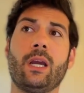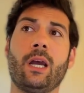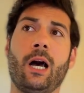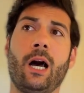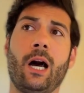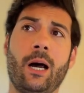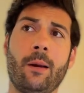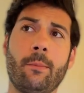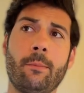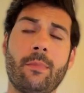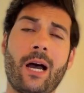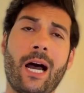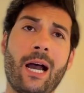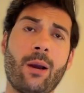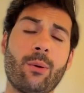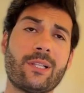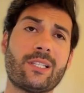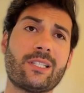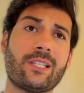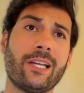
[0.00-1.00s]
um, i
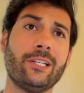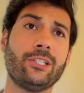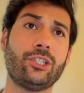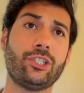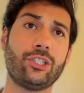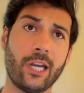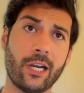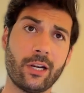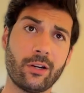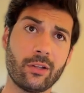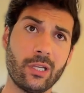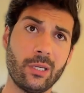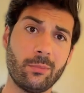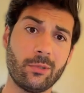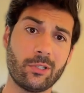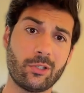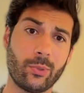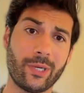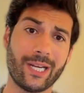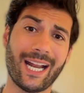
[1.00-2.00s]
would say generally
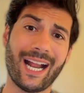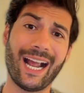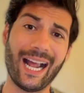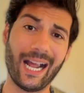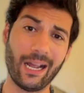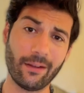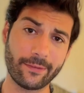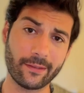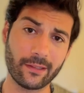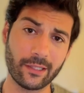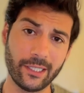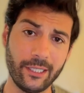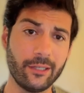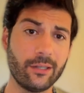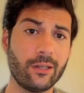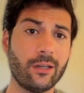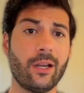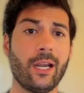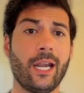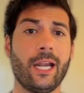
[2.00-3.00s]
between half a
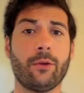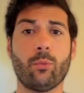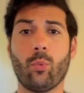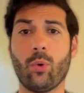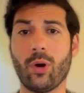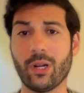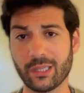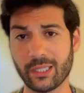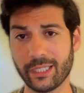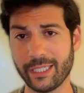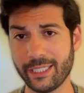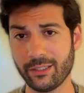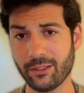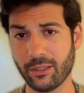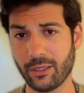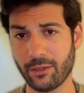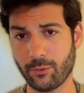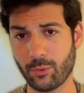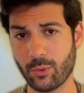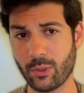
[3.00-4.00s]
liter and one liter
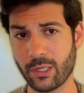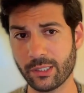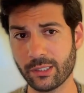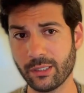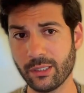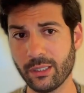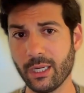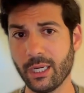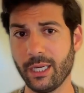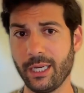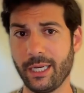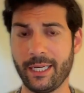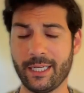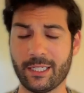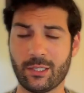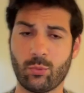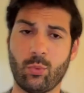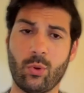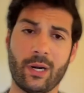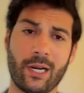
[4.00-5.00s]
of water
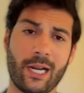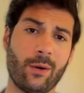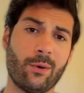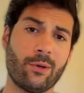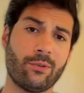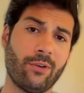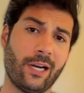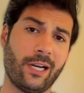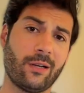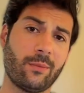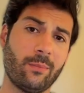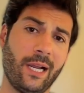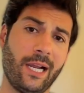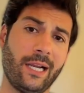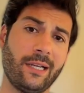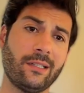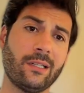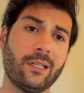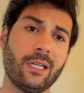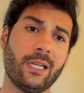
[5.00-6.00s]
is what i would
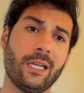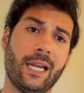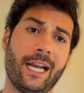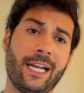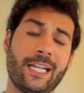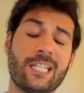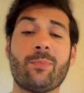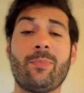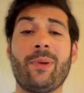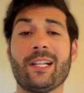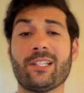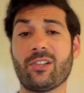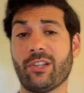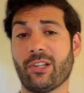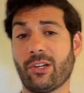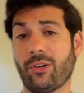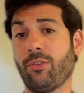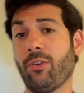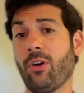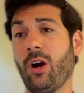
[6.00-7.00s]
recommend and it depends on the
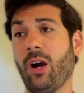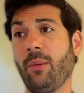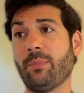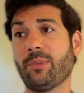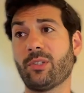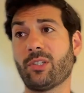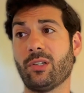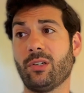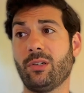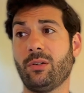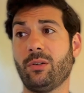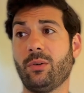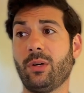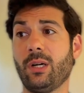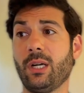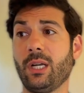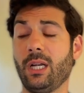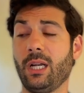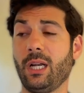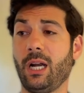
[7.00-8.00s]
crop
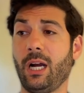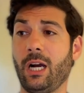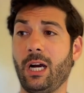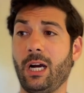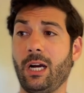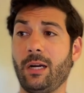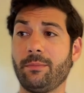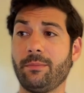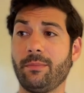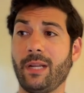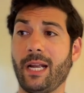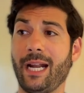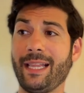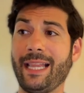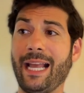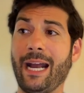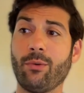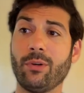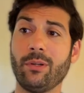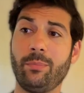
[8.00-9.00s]
so um, and
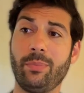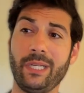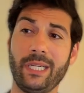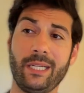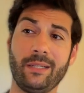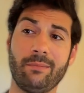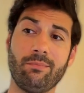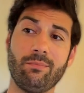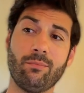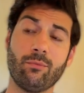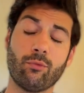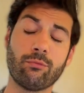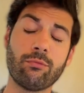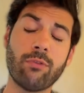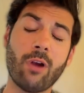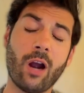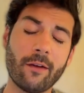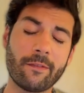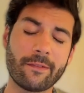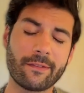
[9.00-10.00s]
that would be
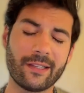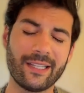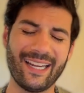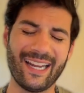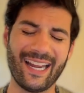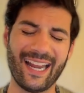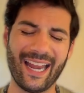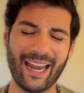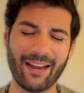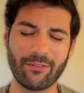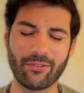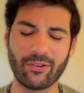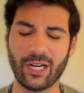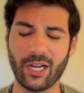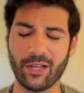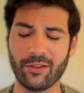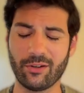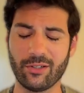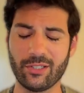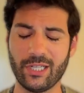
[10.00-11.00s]
roughly every
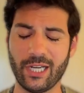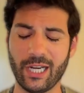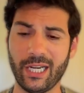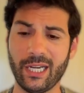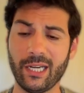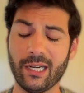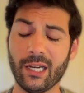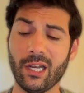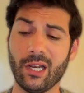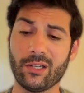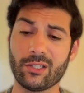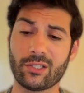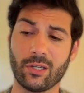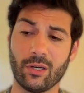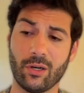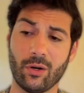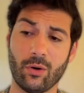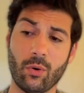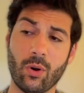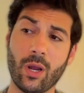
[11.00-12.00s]
other day
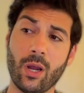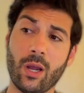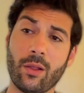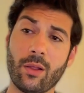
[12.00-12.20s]
so